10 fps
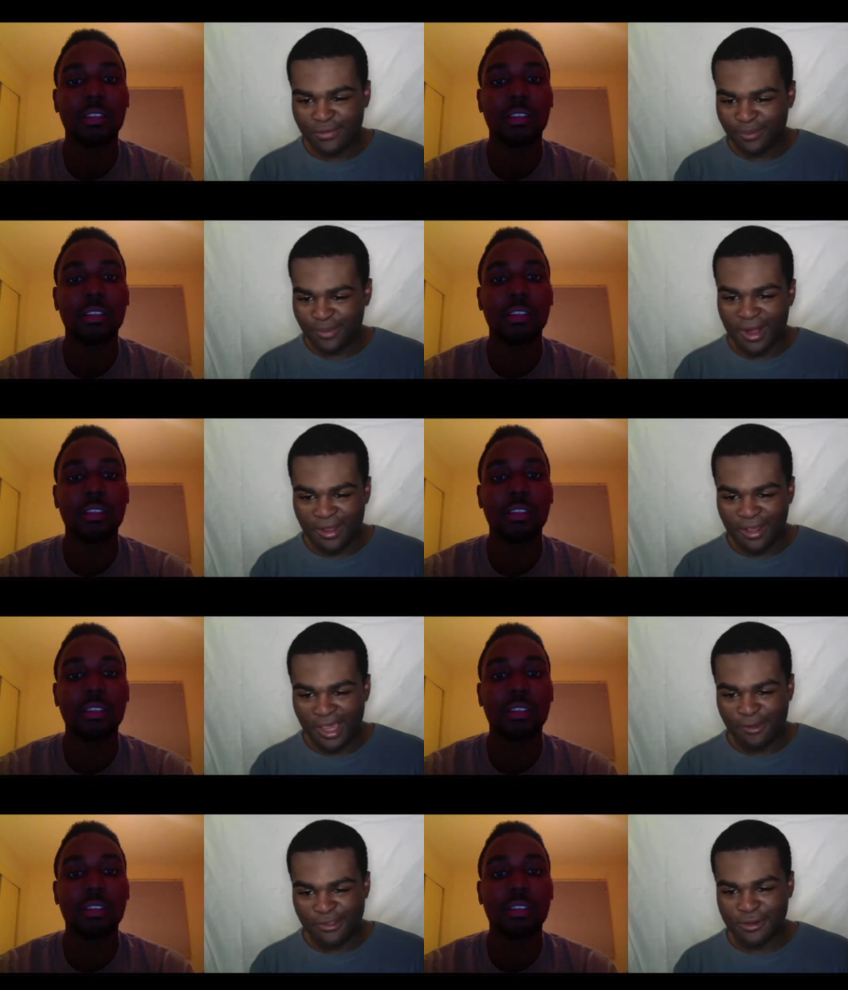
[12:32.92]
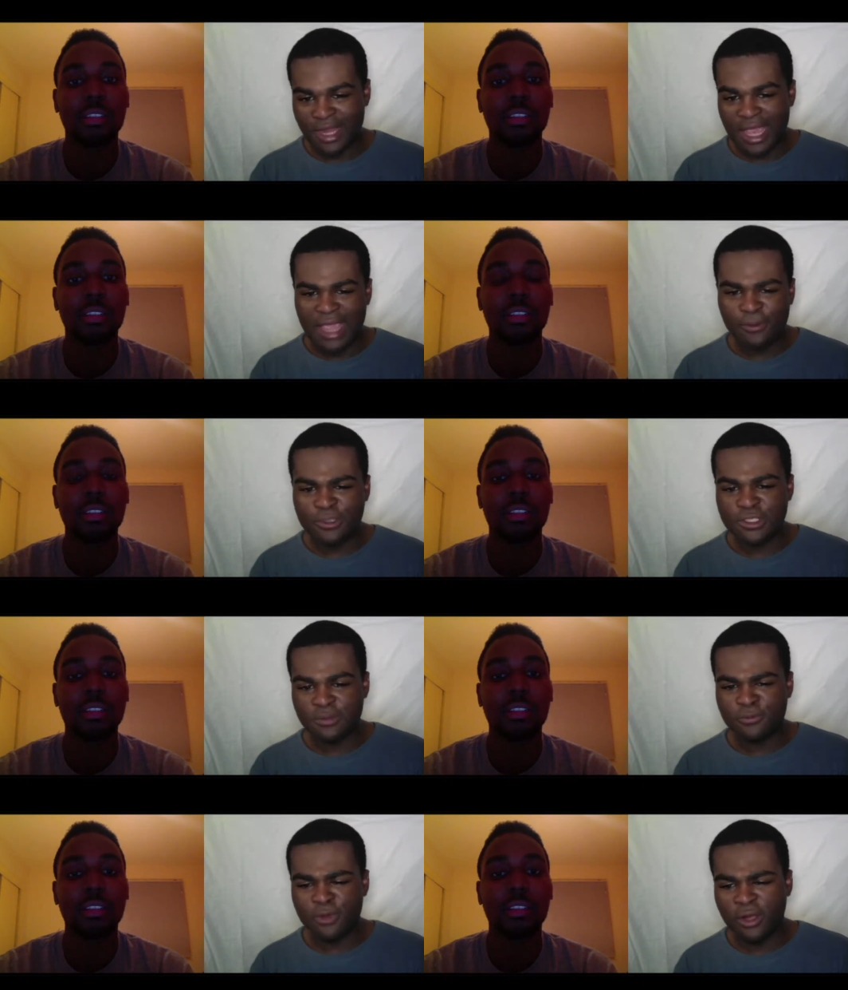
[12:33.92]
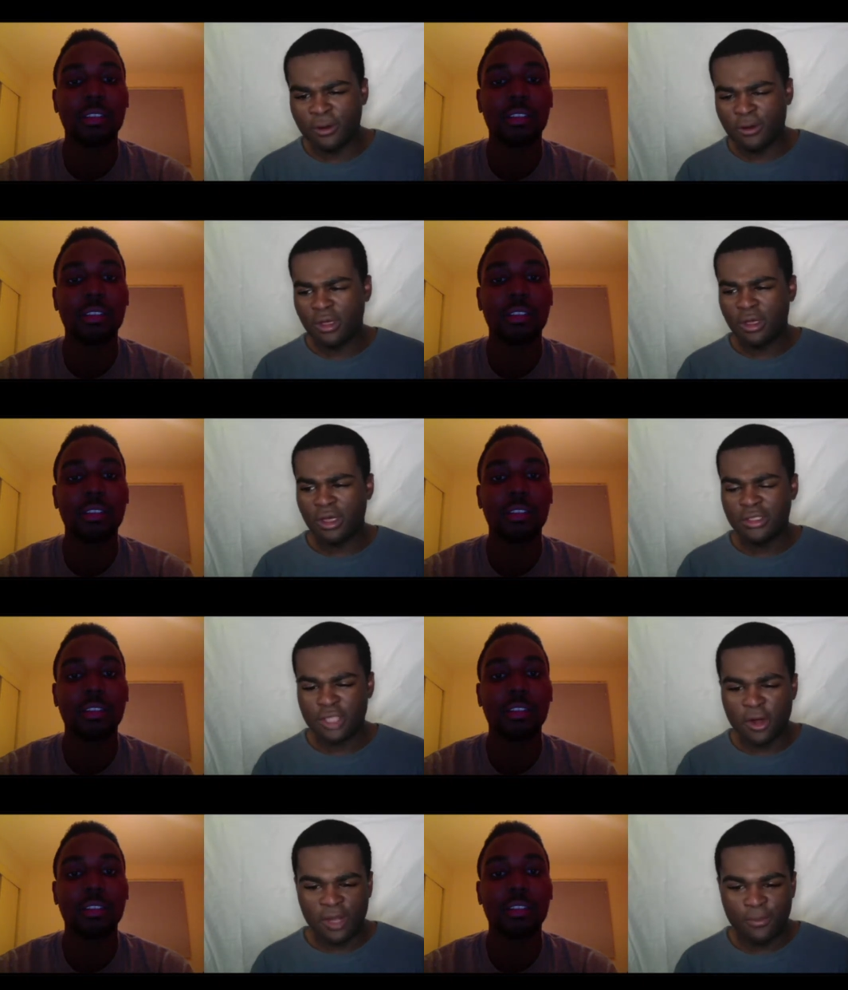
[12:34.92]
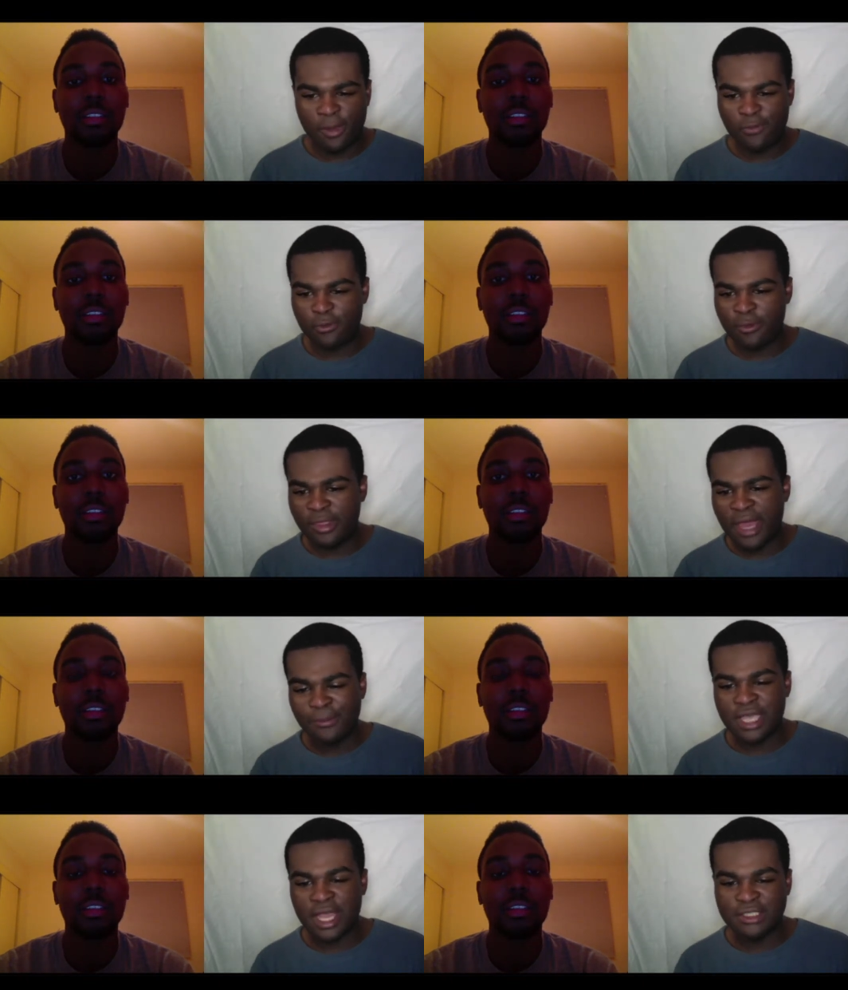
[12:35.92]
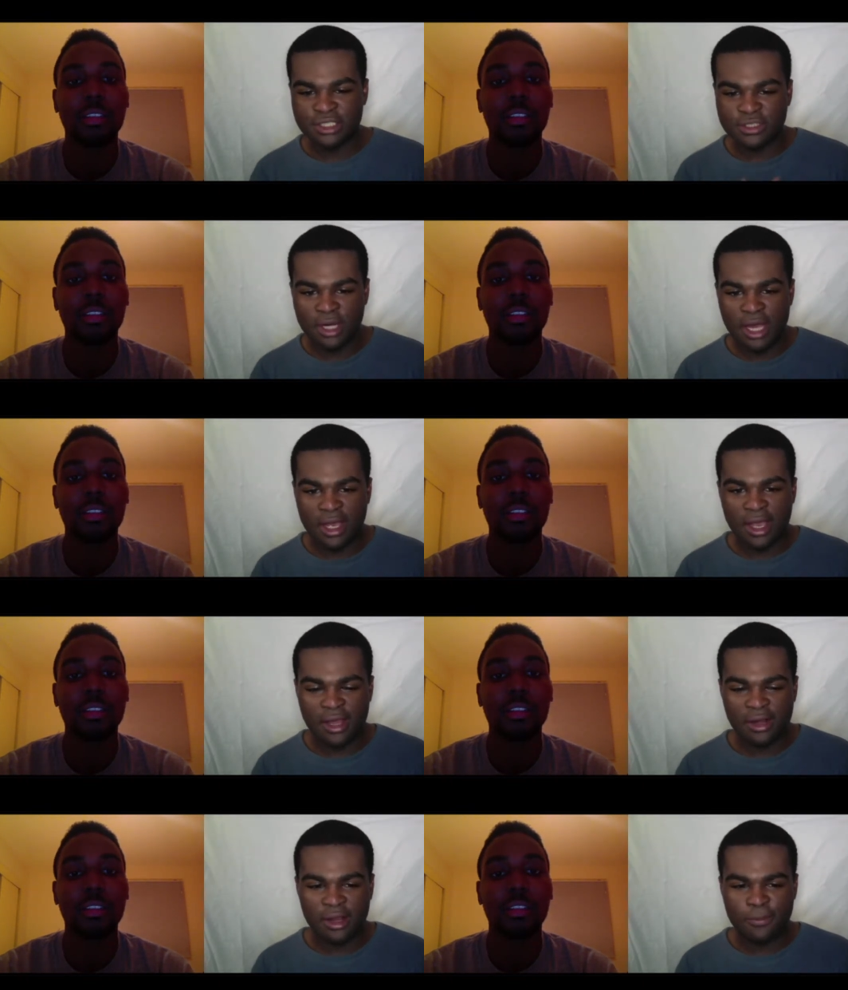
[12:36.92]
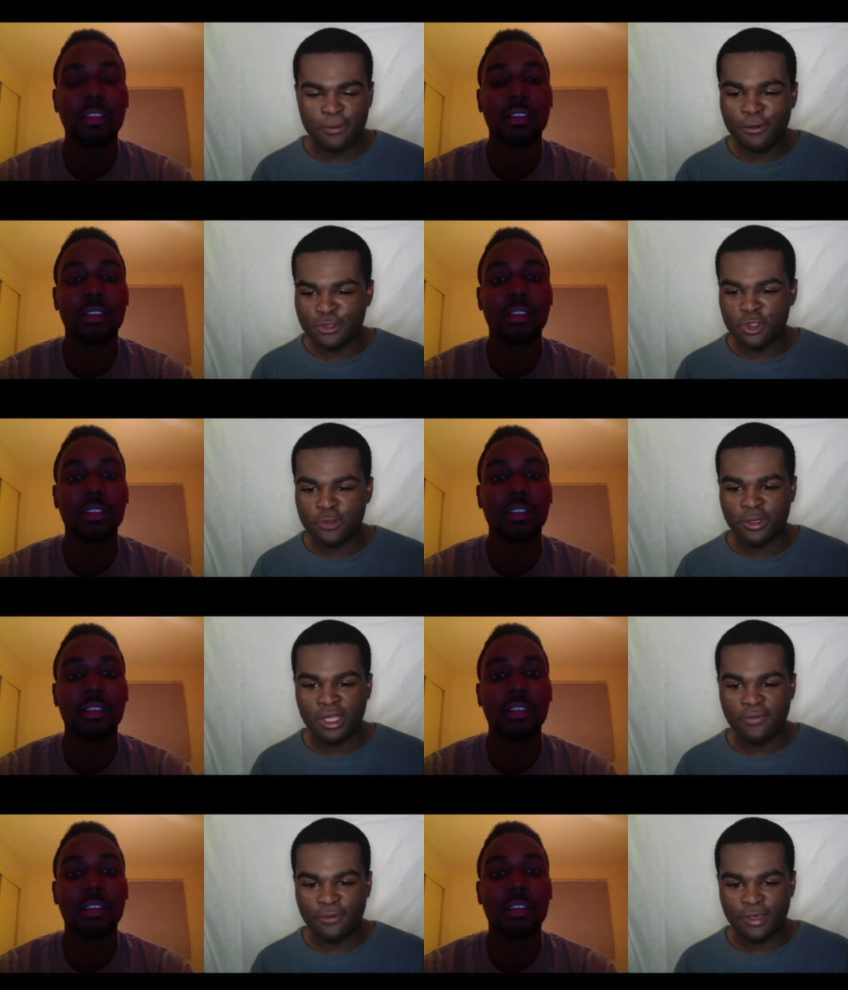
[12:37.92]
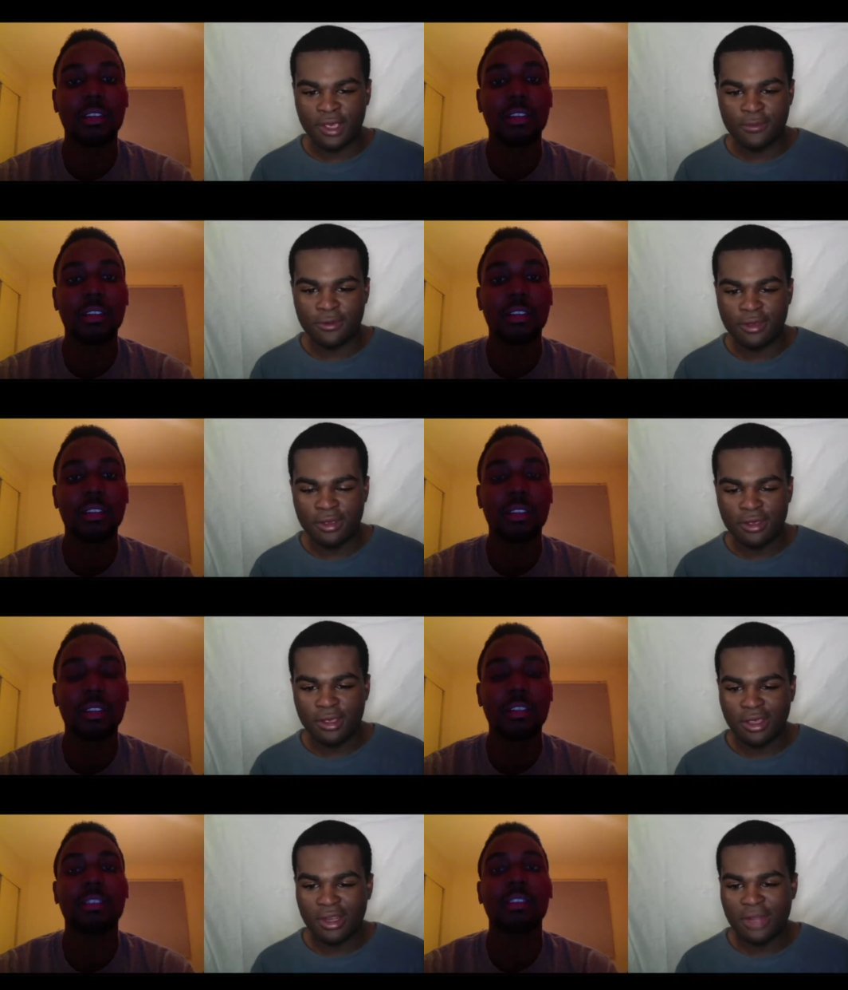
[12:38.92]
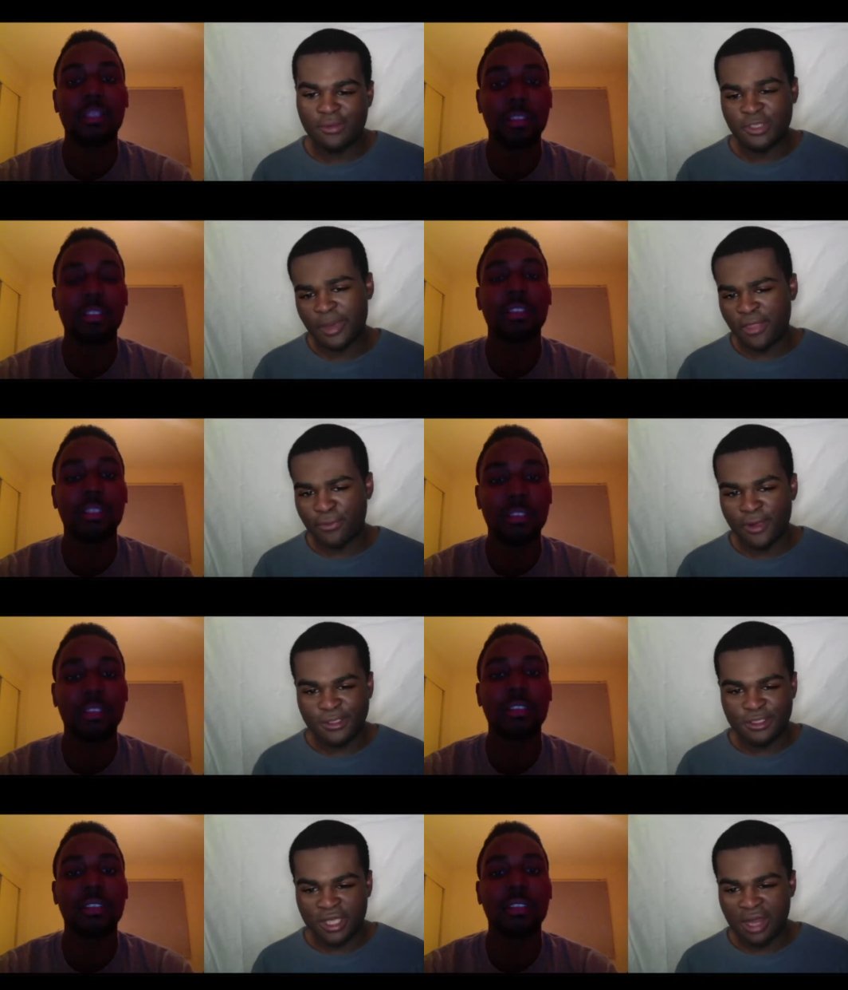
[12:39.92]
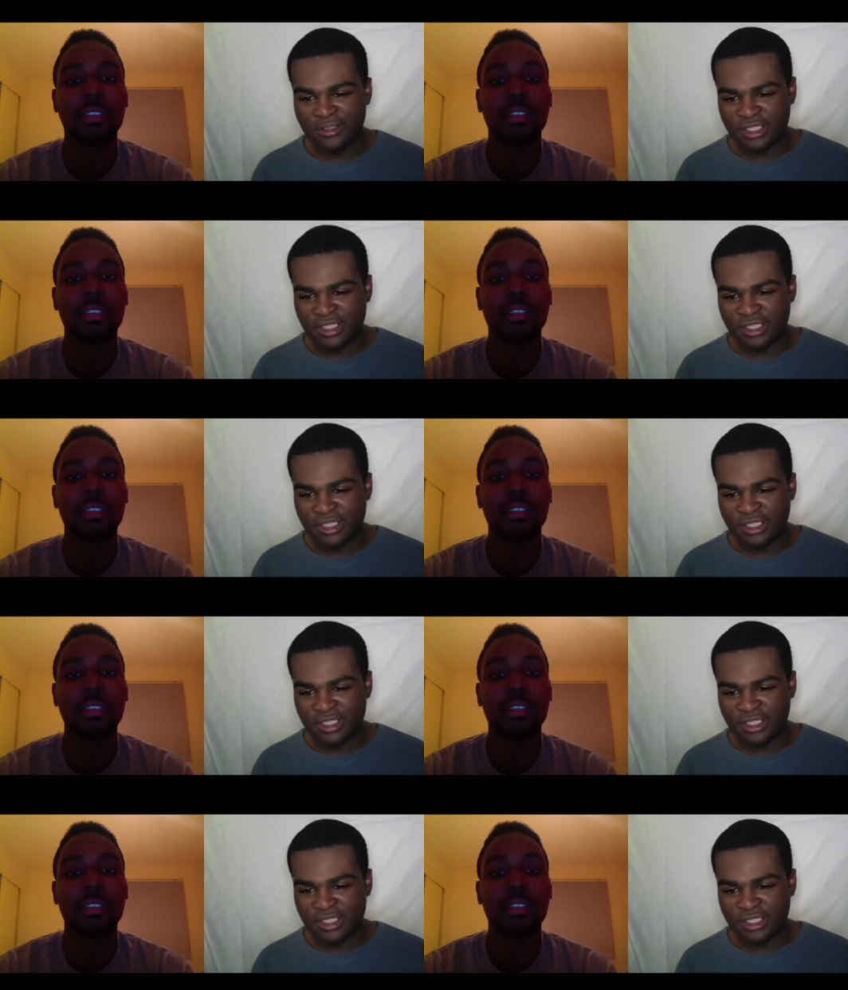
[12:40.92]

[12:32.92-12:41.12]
Speaker 1: an even better camera. So at 8 was a real turning point for me. That was actually when I got a prosumer level camera. And it was about $300